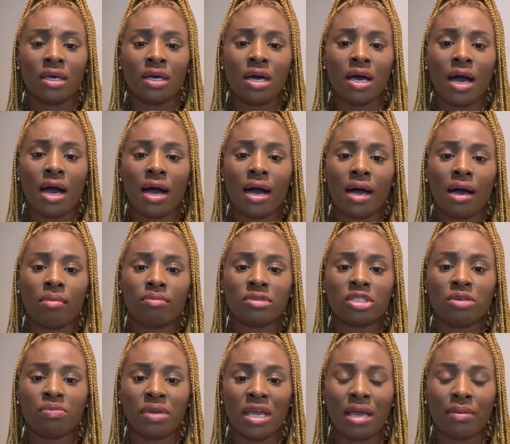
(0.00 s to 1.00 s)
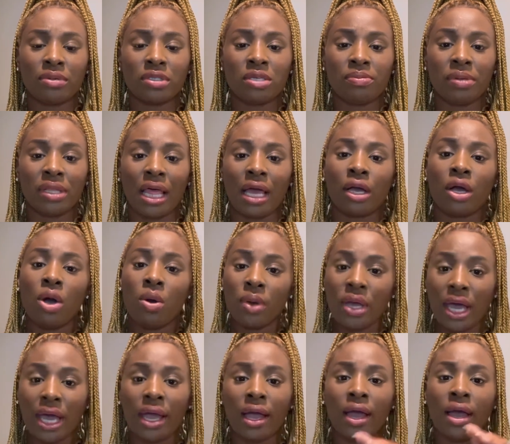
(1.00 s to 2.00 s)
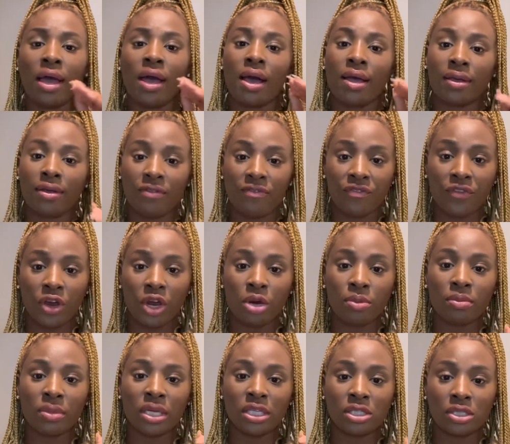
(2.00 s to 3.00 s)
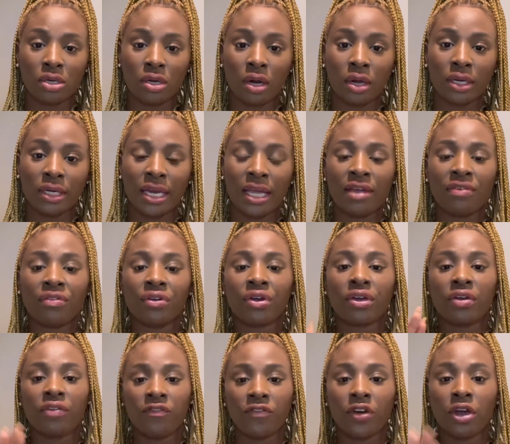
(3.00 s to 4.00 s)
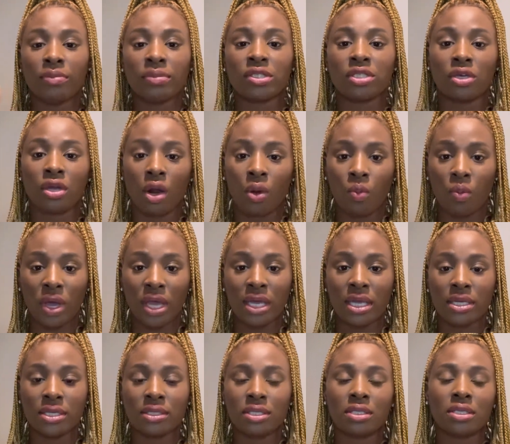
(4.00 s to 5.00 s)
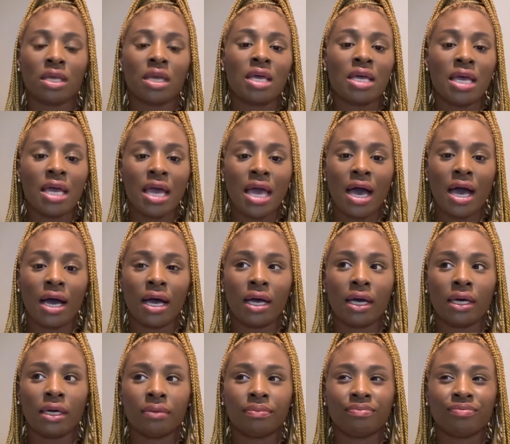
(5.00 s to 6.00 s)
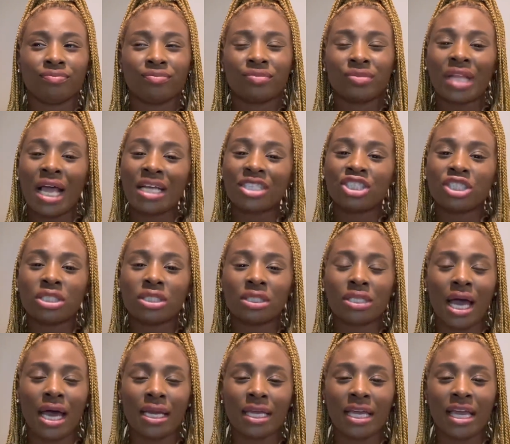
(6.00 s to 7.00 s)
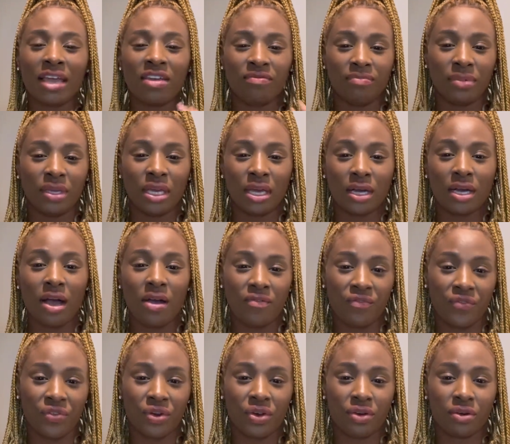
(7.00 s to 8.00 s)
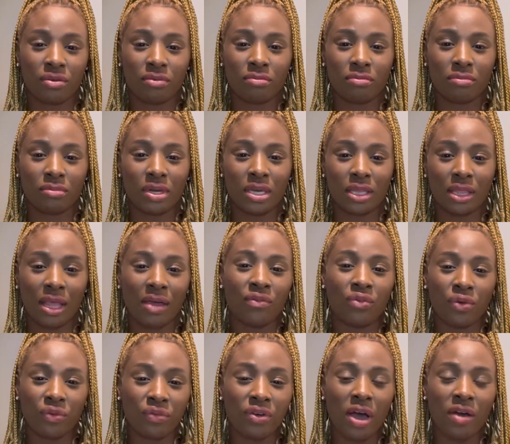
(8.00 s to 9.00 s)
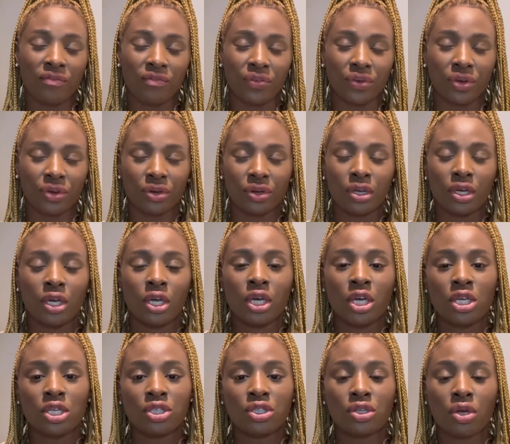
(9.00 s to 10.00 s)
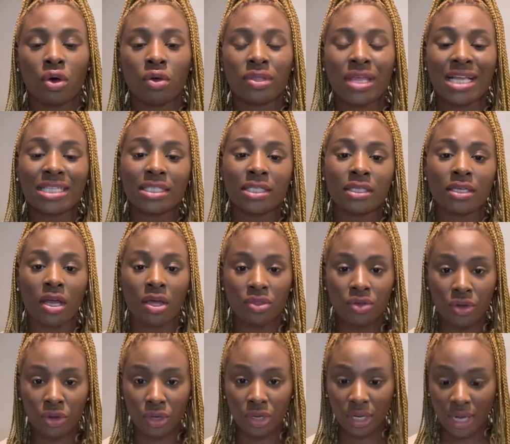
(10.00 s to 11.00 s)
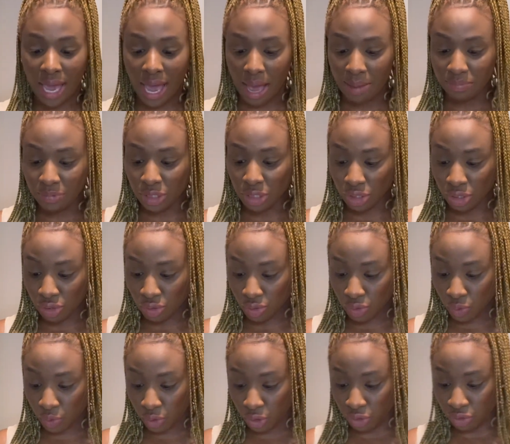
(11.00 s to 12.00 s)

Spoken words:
to be able to be like, okay, confirm it's good on Naver, confirm it's good on Waze. That just kind of gave me a level of comfort. So that's another good app to use when you're